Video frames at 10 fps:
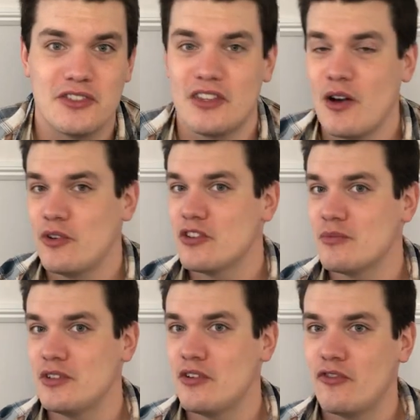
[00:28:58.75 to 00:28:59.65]
so that way you can
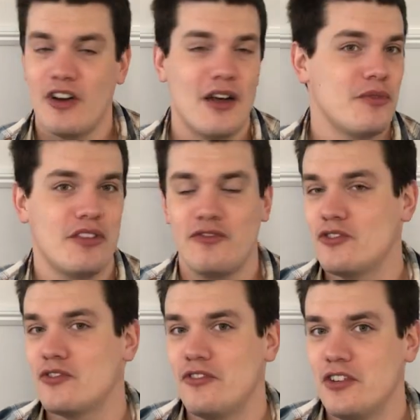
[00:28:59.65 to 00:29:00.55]
be notified when a
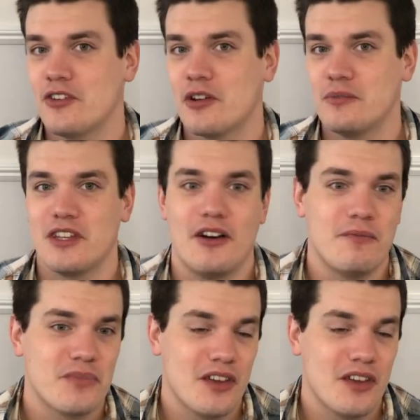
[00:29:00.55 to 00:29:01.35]
future video comes out.